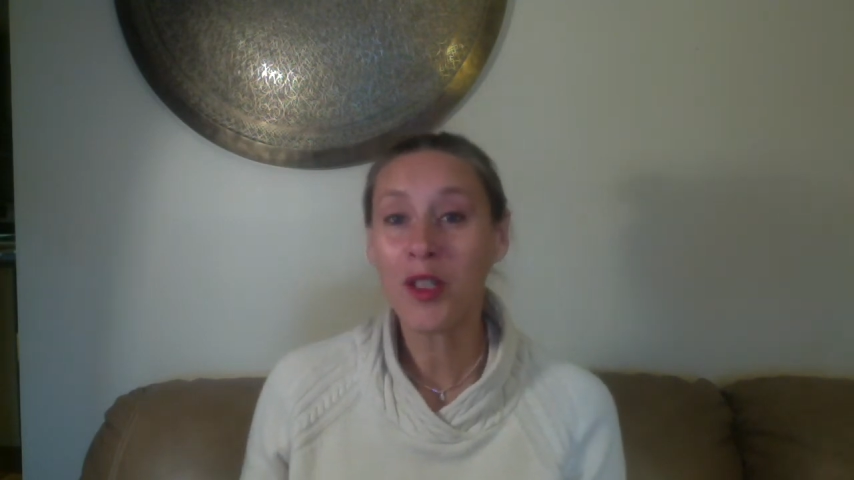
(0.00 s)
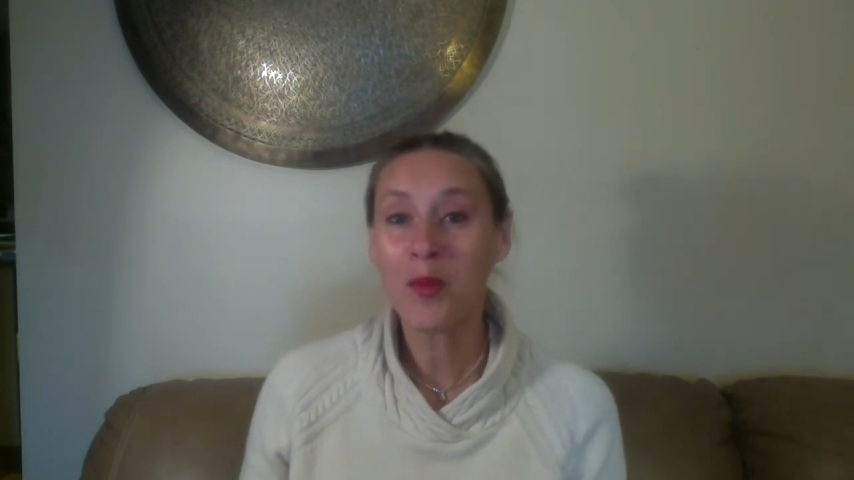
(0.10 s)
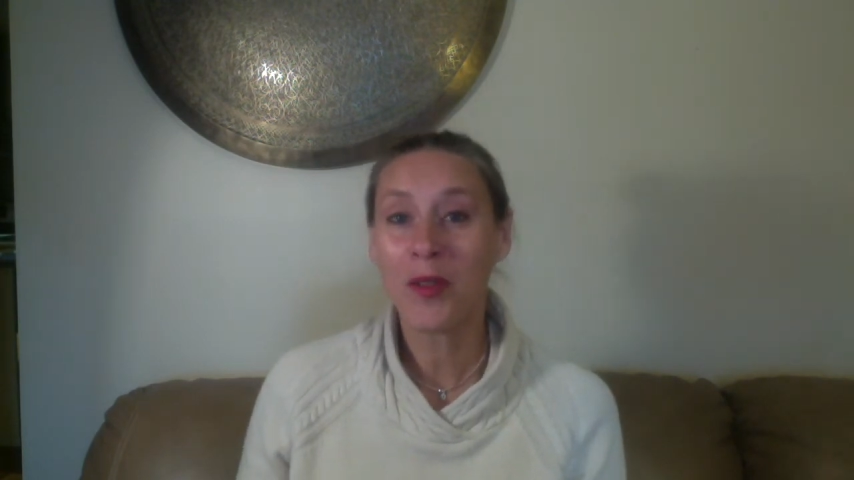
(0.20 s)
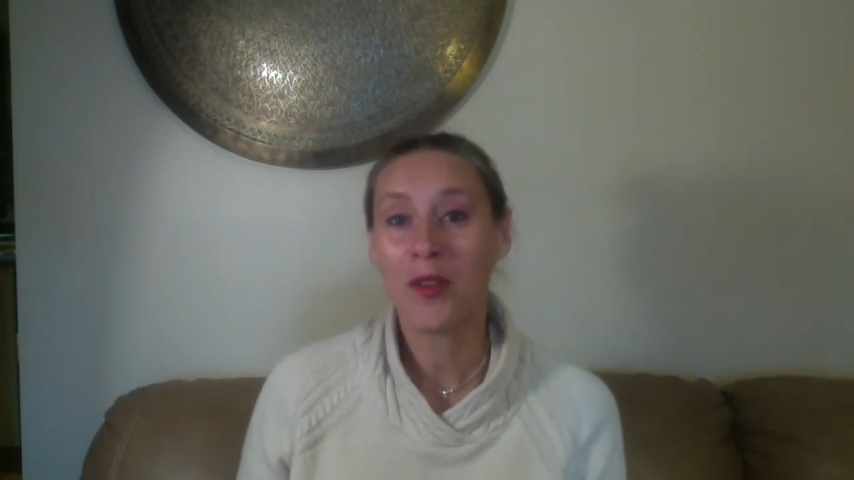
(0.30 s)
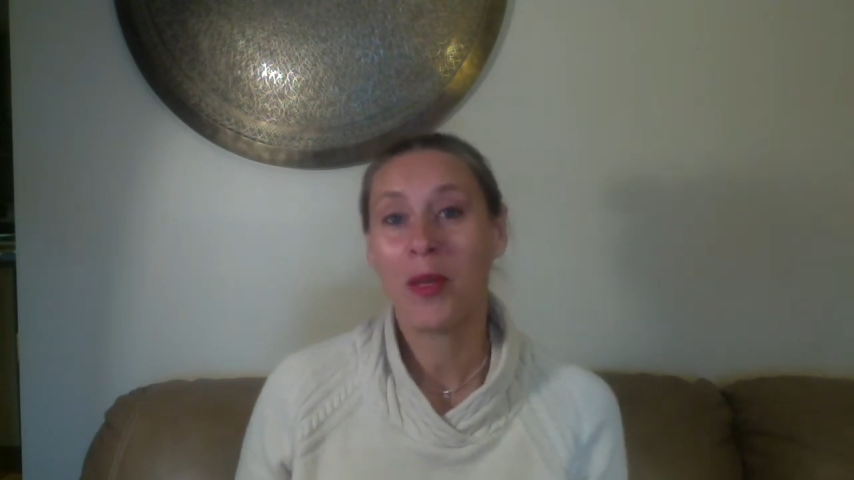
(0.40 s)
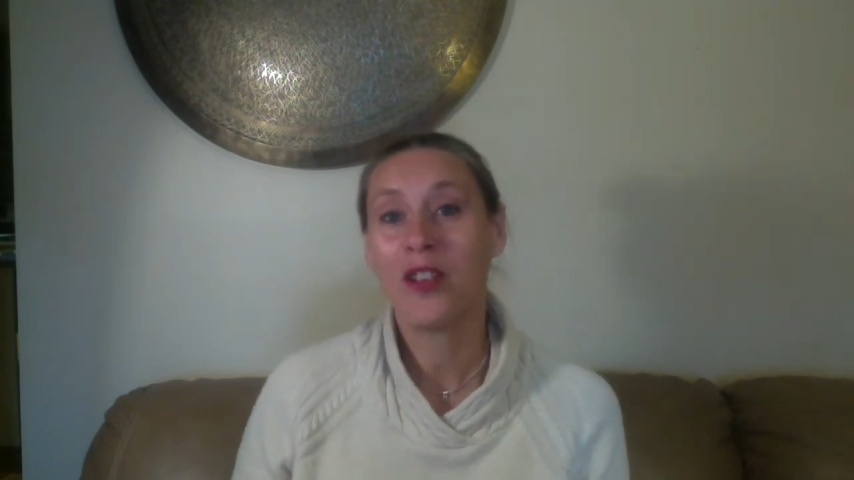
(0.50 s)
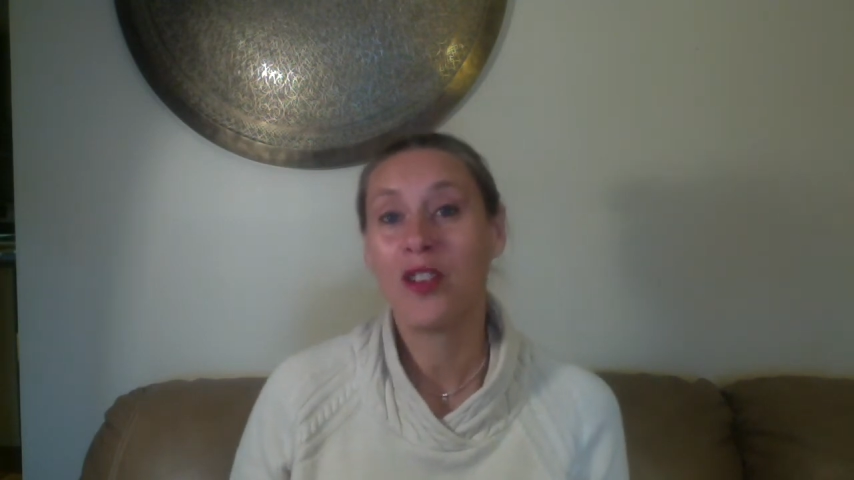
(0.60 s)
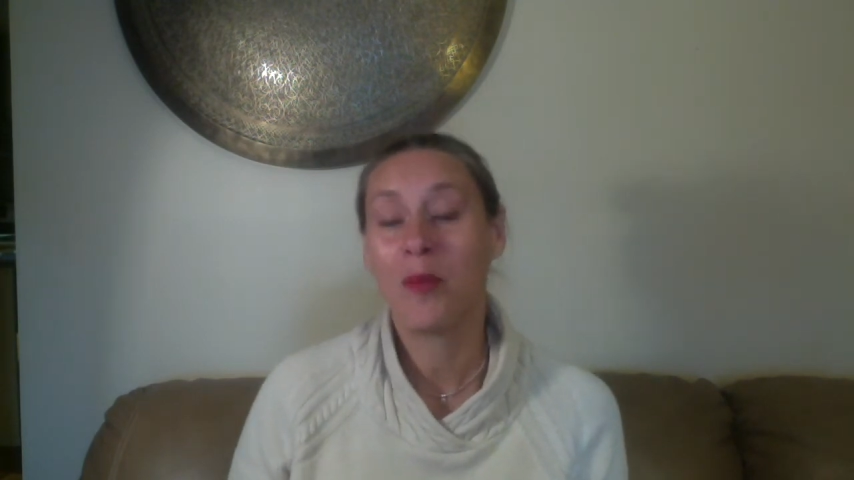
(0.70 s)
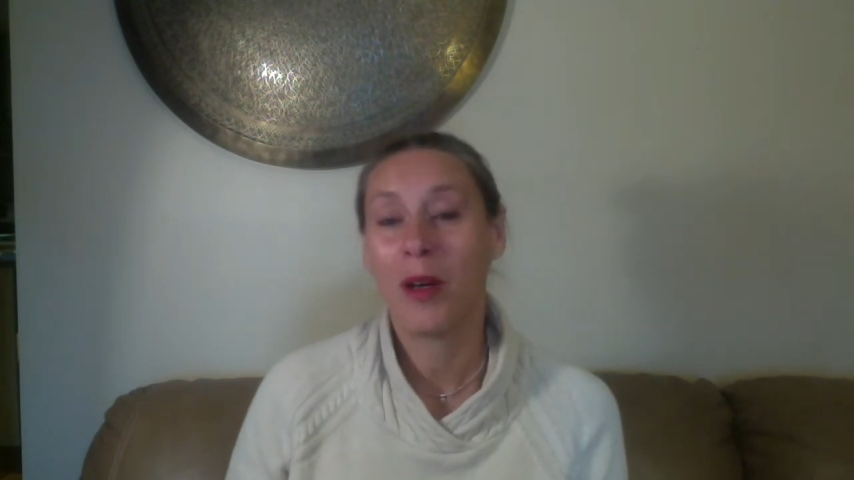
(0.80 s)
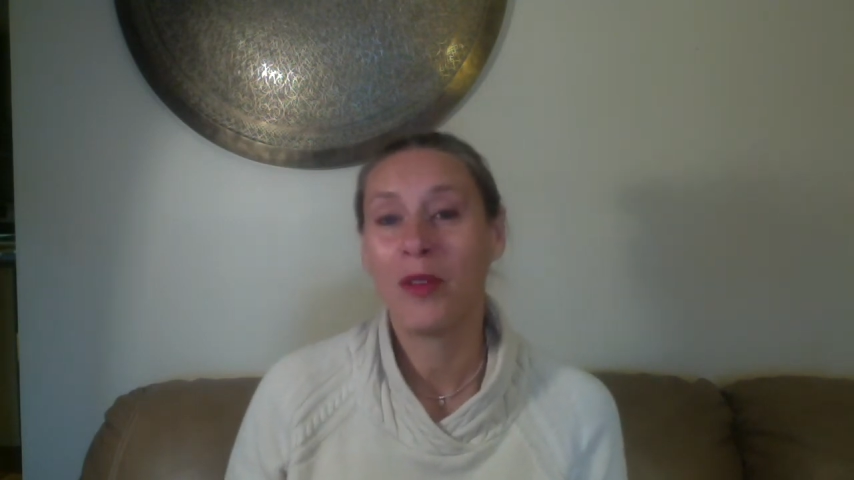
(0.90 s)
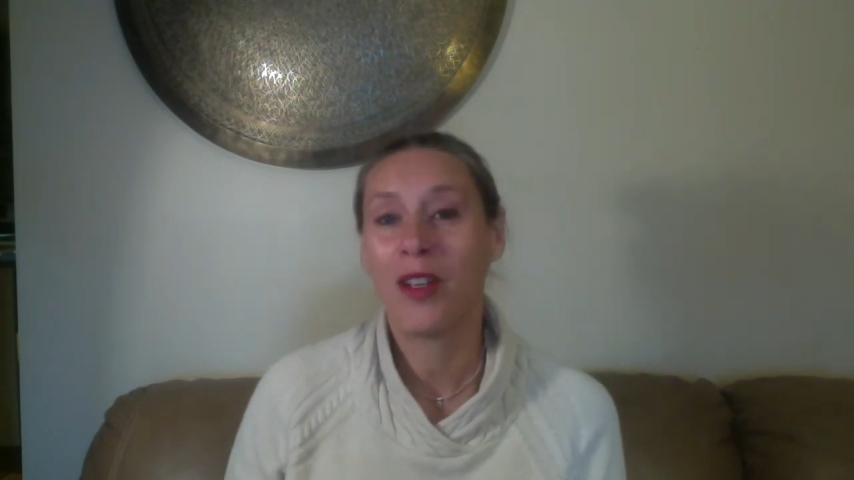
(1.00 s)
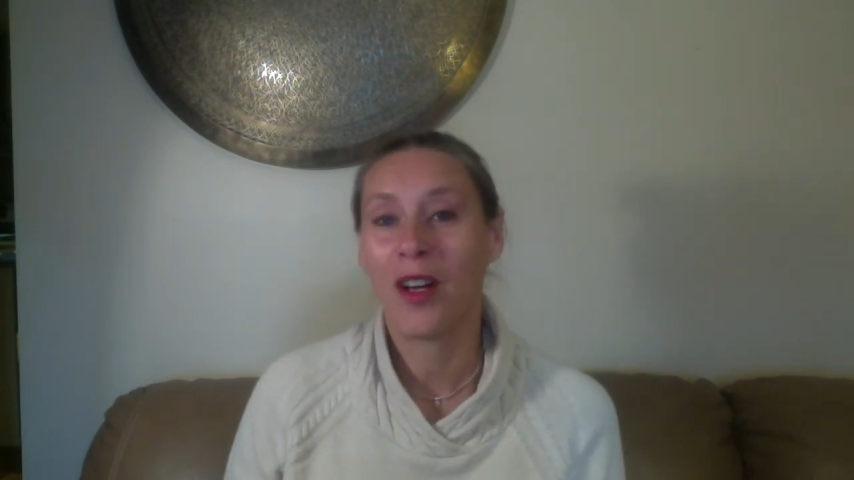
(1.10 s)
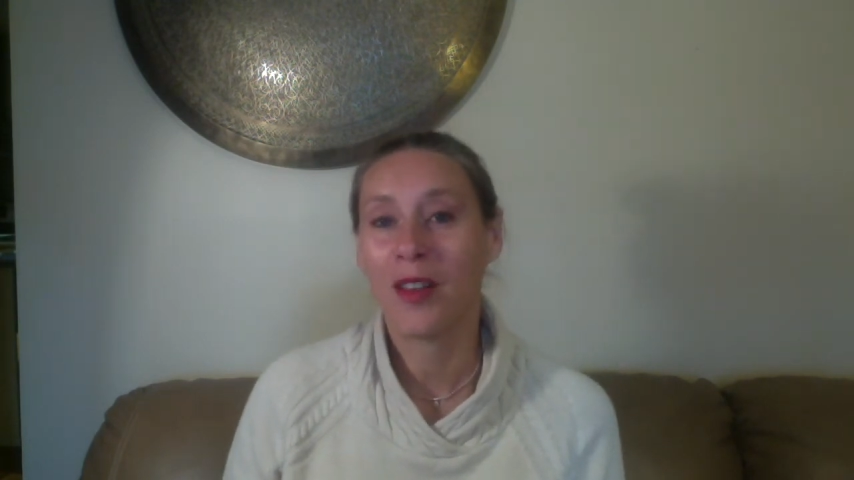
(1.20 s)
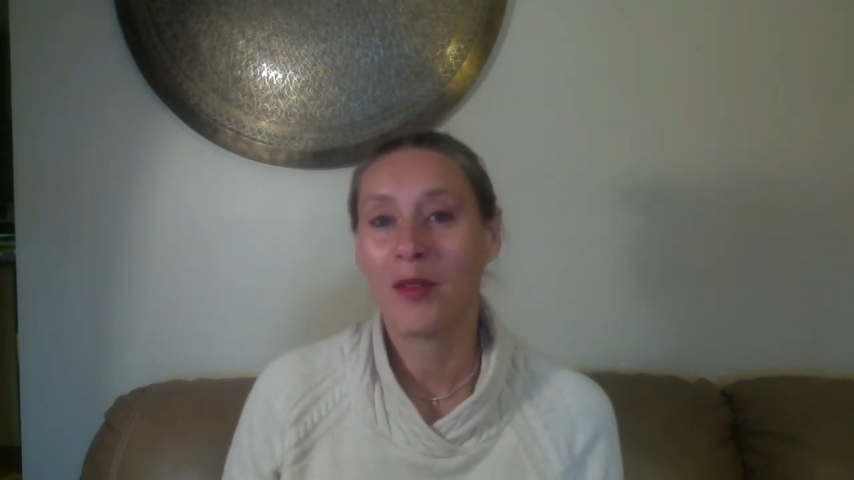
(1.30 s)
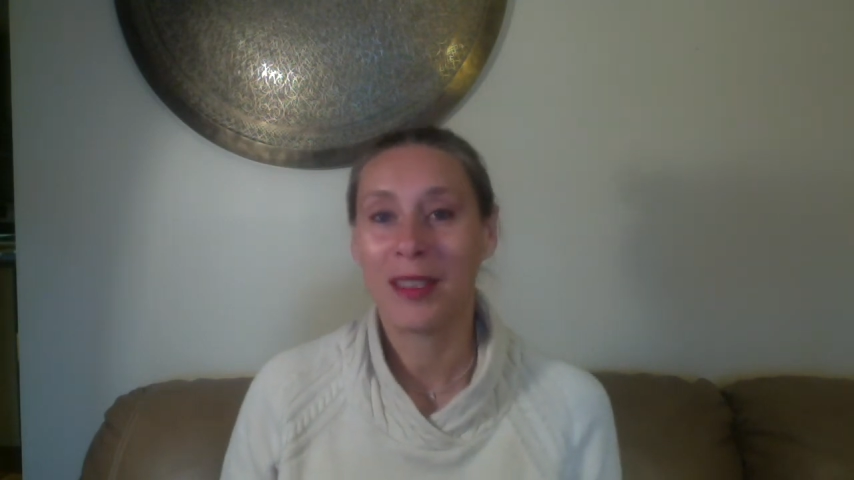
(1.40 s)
some information about the author